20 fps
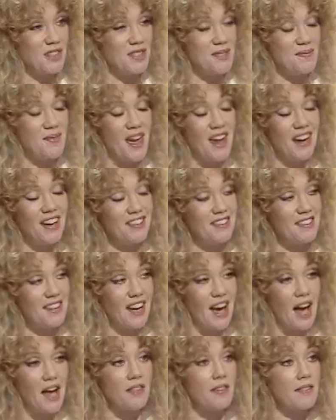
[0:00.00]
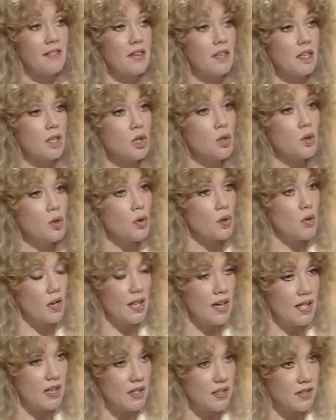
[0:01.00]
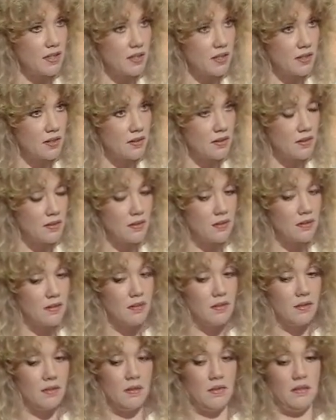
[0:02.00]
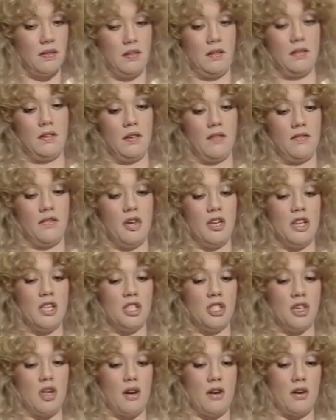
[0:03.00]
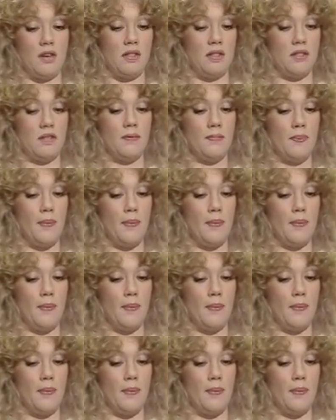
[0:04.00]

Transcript: him anything other than gulicks for his shirts.